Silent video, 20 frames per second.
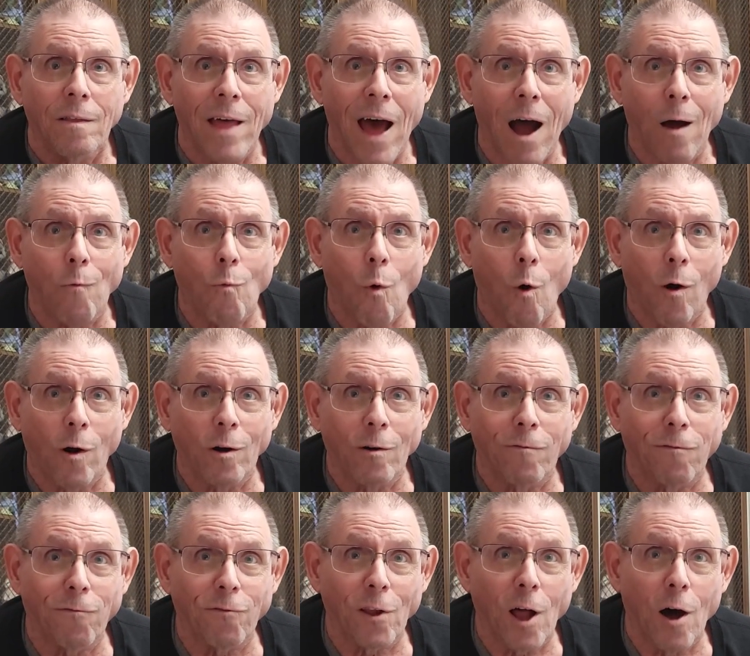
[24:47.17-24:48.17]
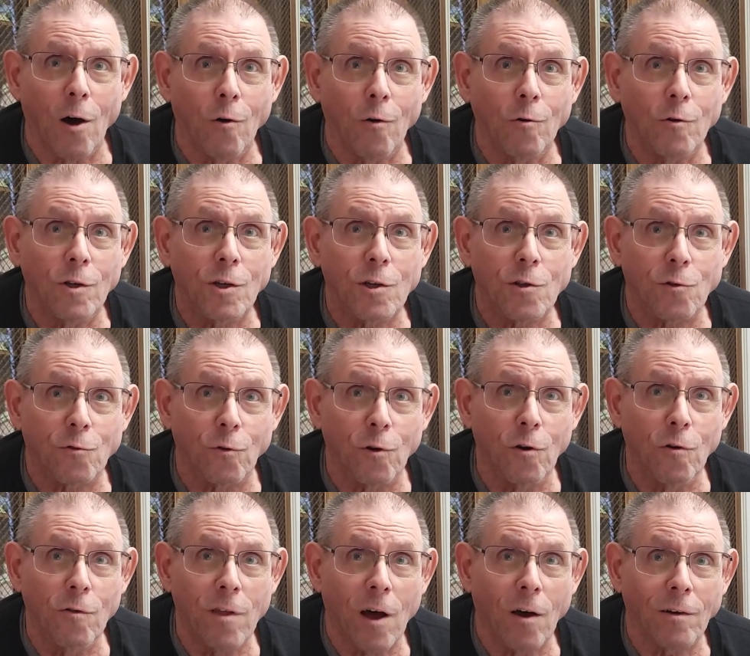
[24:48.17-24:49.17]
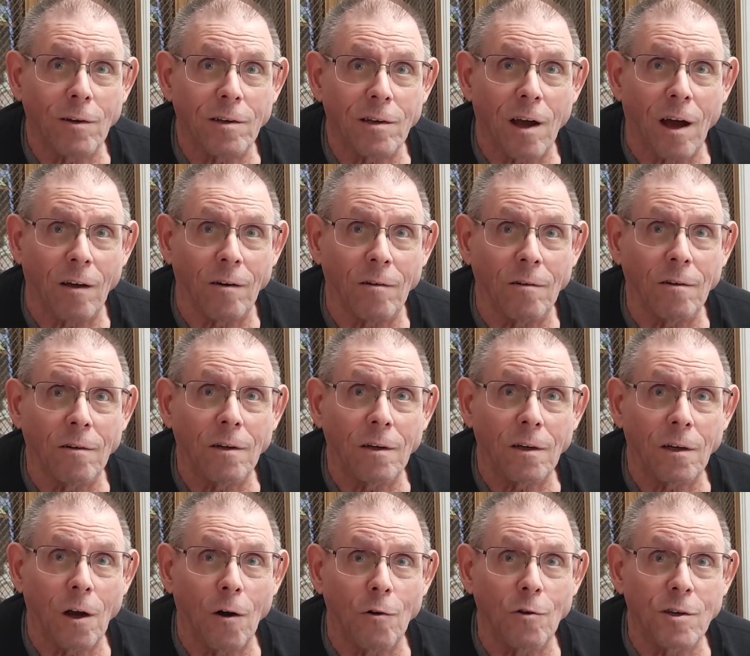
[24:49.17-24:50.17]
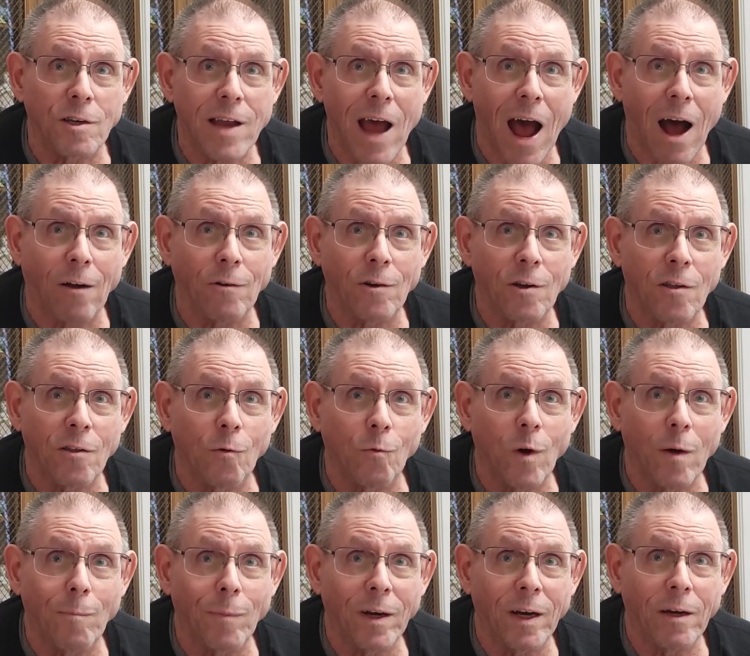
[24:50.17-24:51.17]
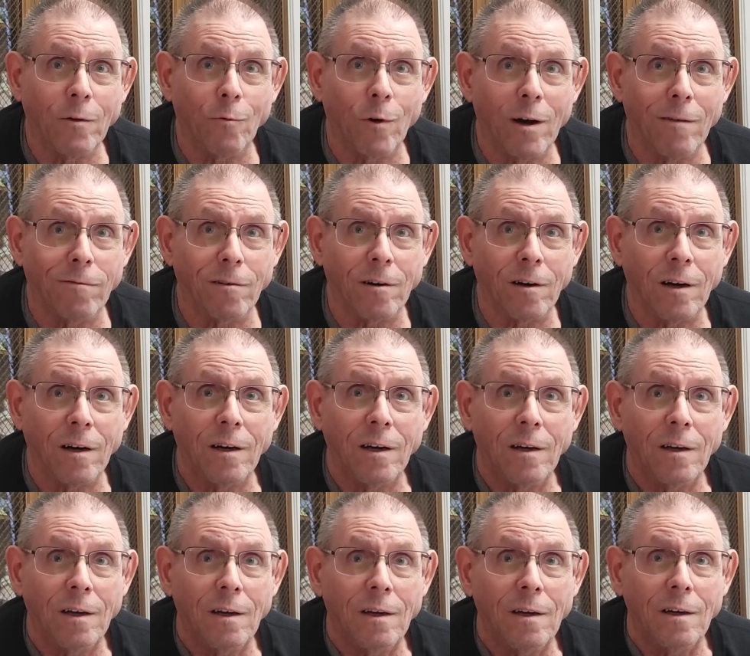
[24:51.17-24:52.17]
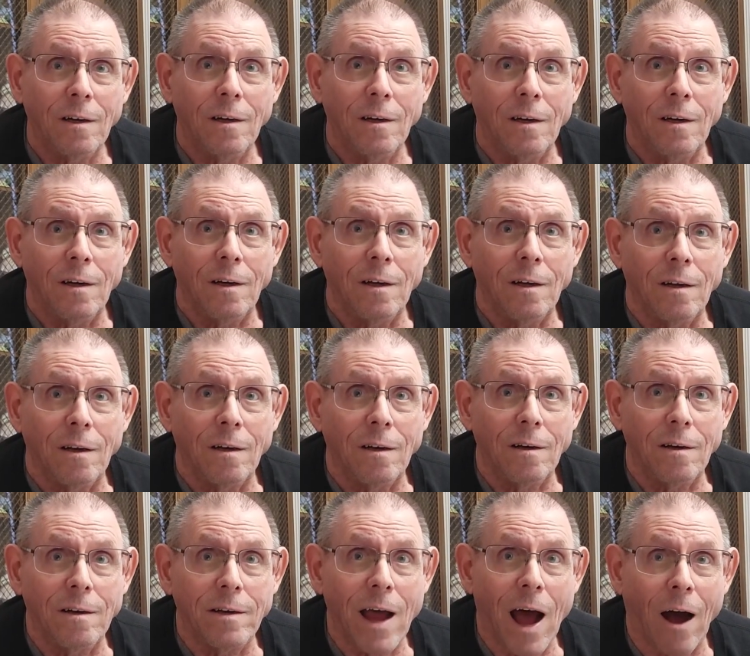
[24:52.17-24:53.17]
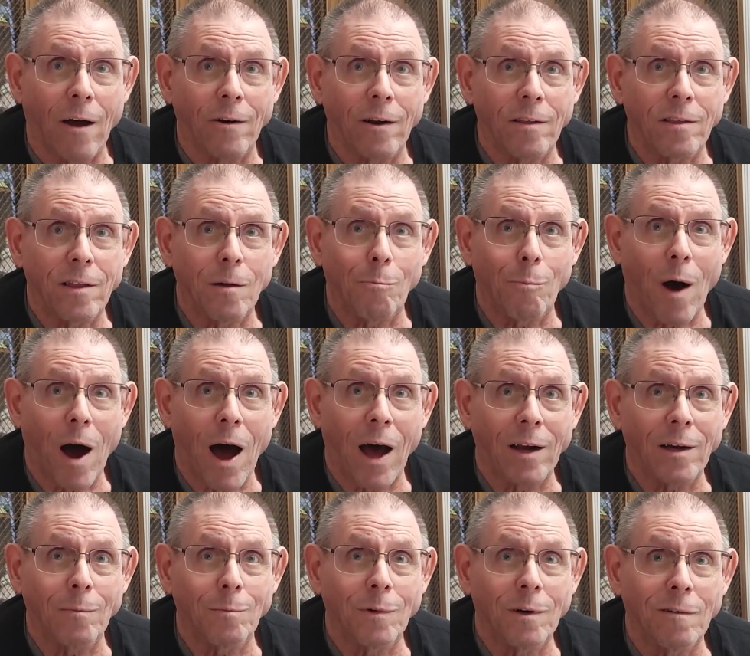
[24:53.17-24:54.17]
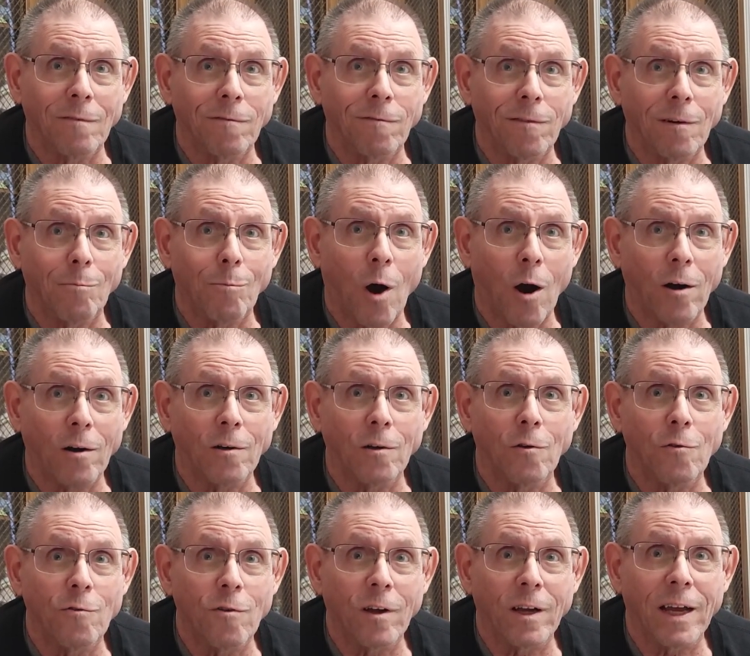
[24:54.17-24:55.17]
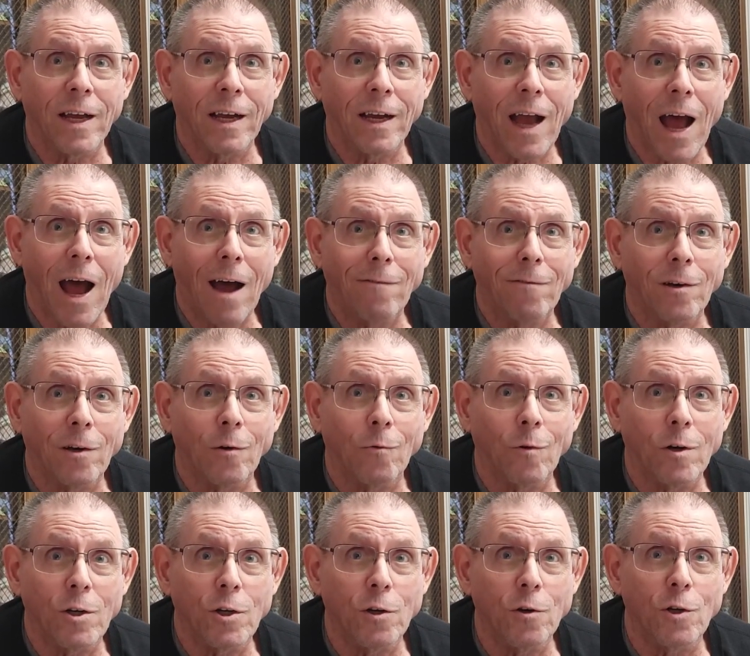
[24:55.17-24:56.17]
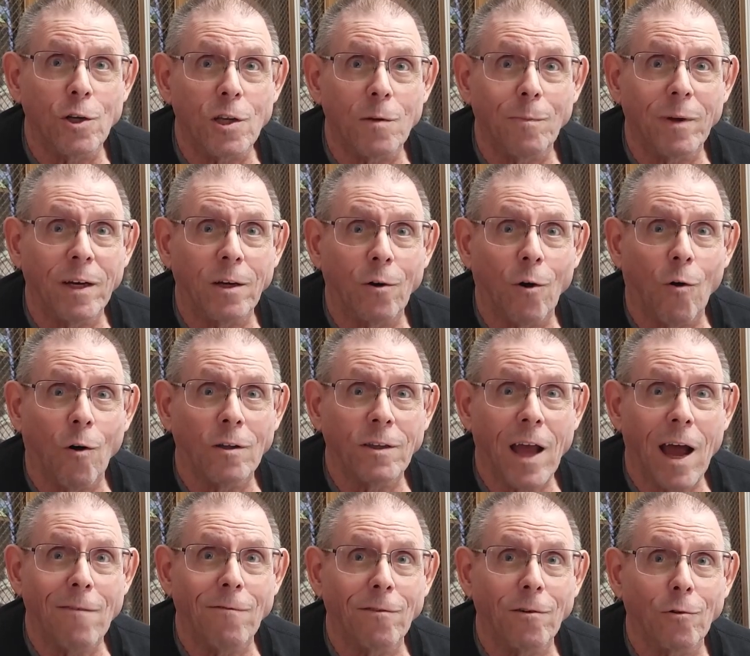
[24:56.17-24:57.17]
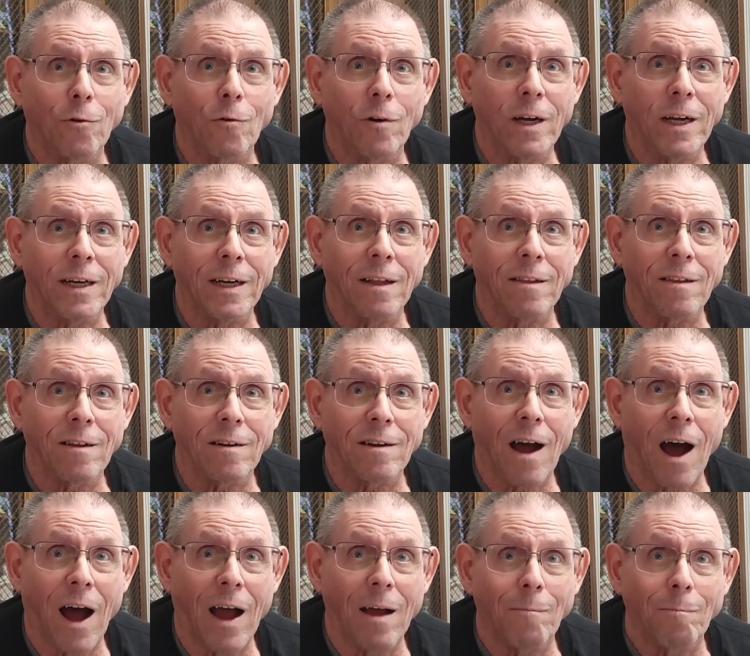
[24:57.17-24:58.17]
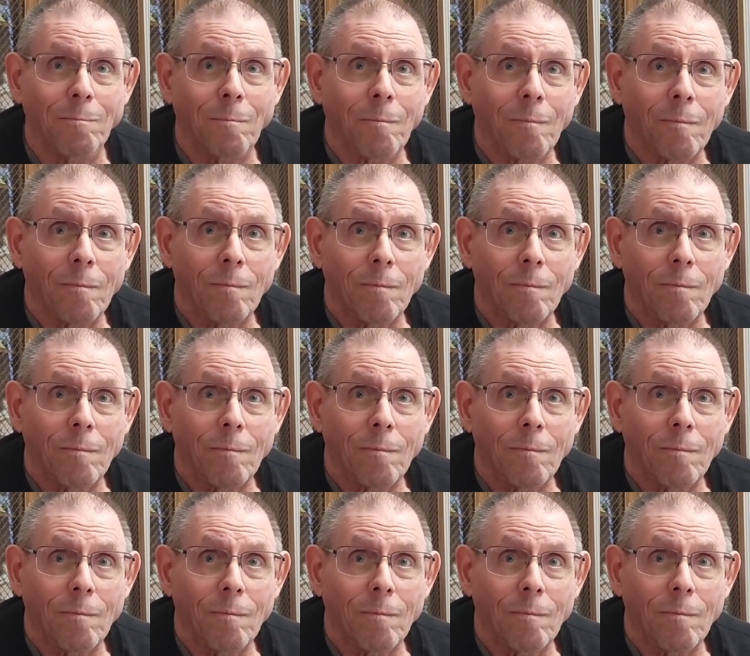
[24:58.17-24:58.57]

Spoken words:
That water flows through the tunnel, goes down to the Whippany River, down at the bottom of Martin Luther King Avenue, which used to be called Evergreen at the time.